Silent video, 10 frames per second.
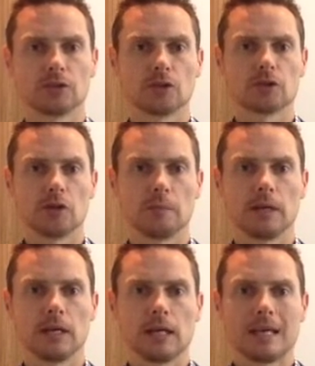to
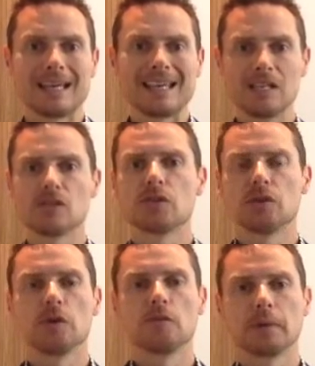determine, is the
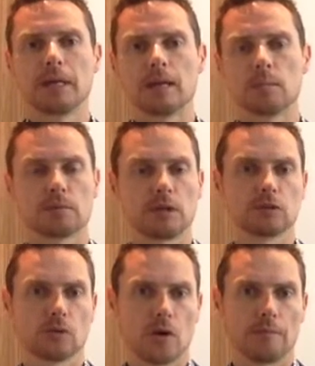nerve being
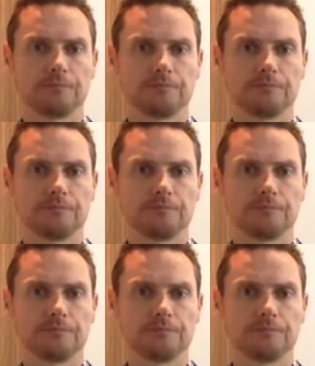compressed or not?